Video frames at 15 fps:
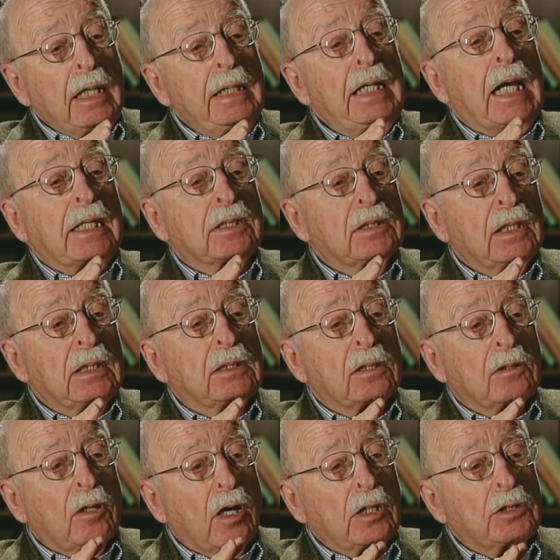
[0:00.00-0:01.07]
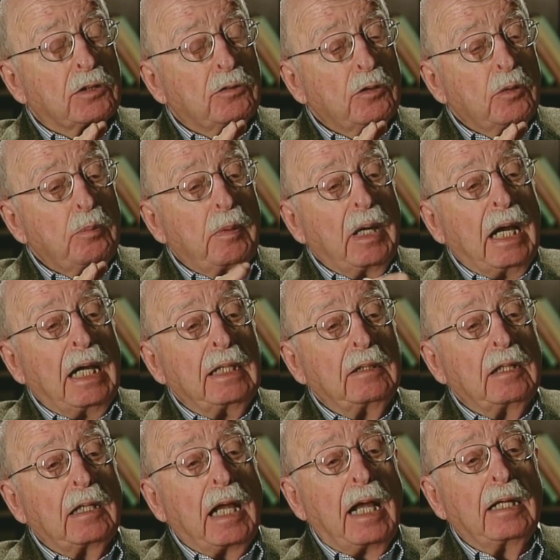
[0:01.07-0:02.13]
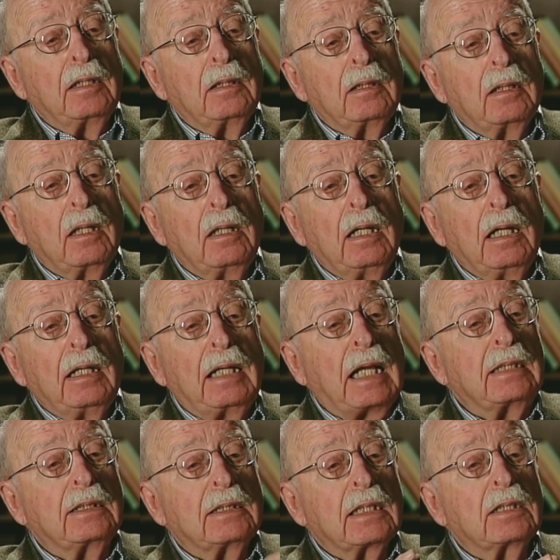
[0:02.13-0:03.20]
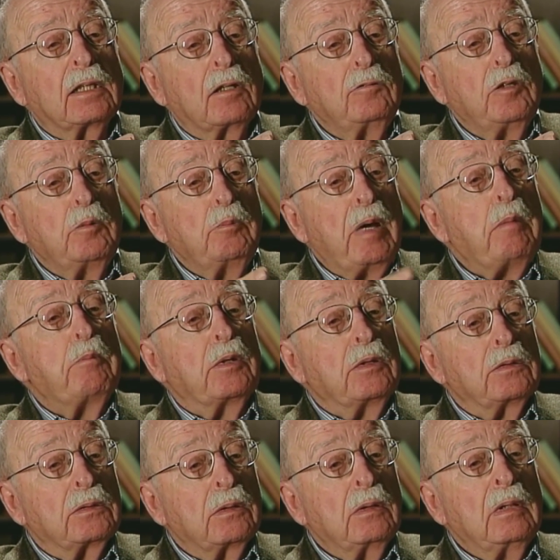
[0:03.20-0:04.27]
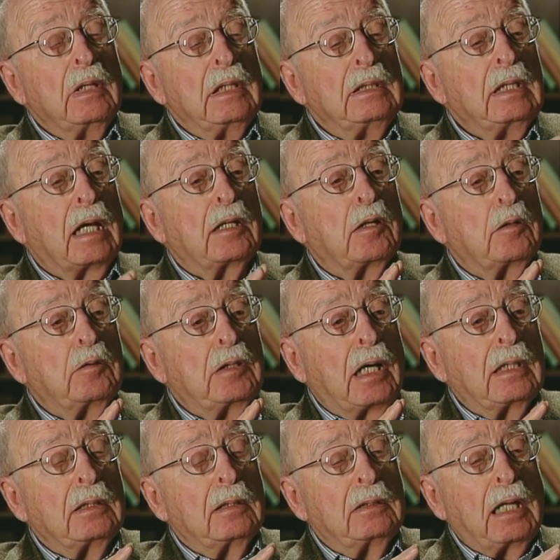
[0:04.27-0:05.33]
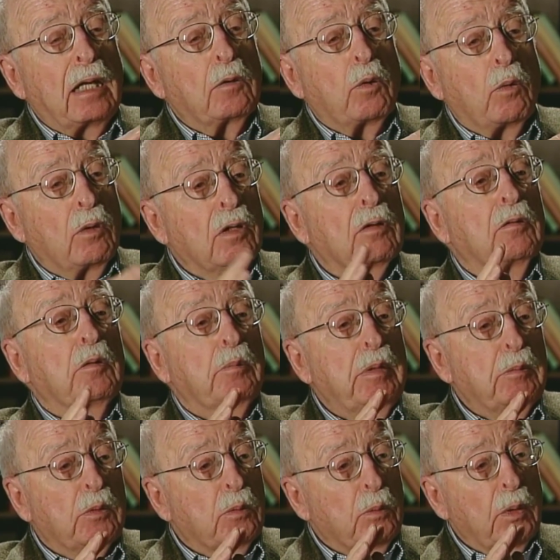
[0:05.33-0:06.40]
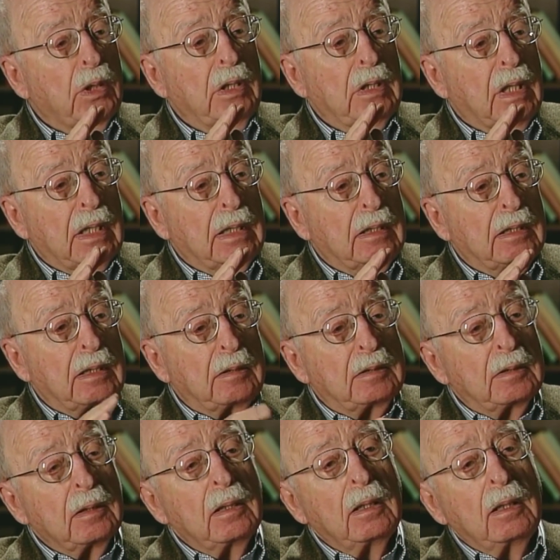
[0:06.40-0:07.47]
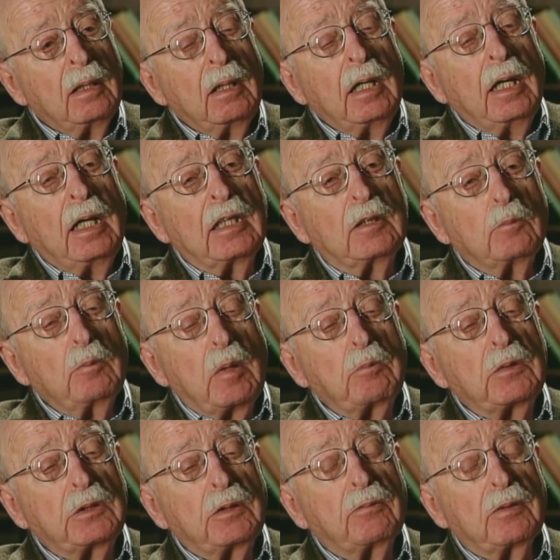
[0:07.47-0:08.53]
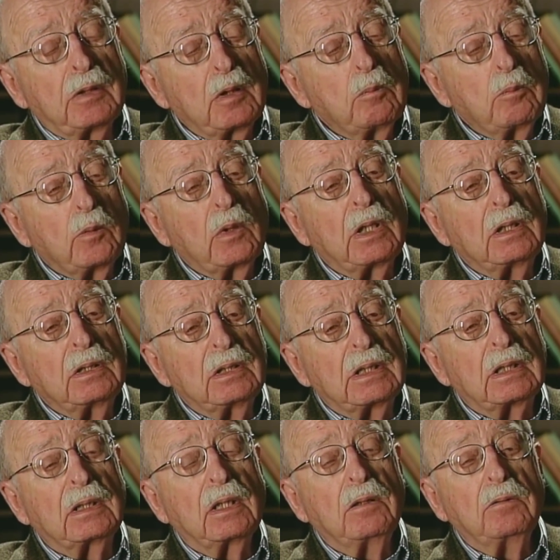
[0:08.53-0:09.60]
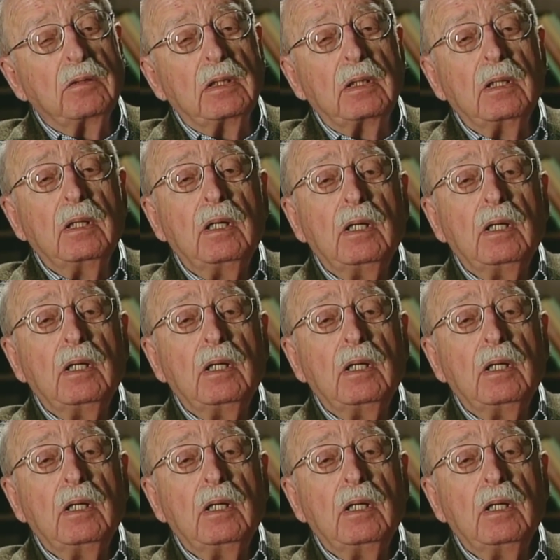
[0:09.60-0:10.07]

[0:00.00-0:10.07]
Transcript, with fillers: Yes, it's a large group, and, and that's 600 members. Right. Not, not, not all of the people who are working on it. It's, sure. It's a membership a little more than 600.